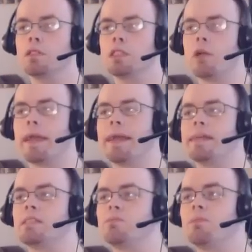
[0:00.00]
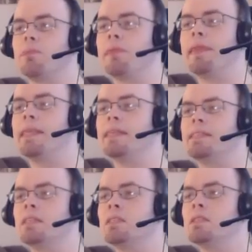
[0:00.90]
showcase the
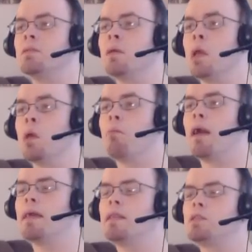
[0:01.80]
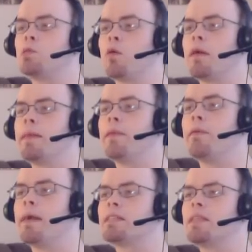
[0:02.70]
decisions behind the story, the
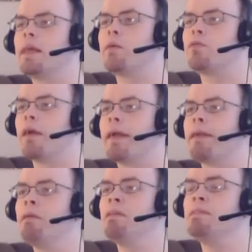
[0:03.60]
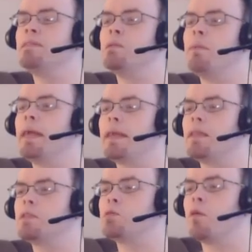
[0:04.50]
direction they were trying to make
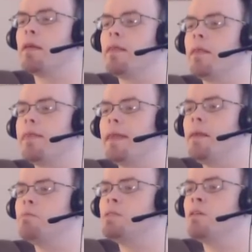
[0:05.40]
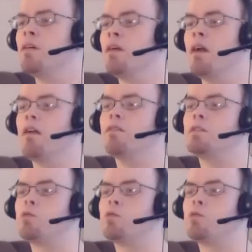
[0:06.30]
in the story, the themes of a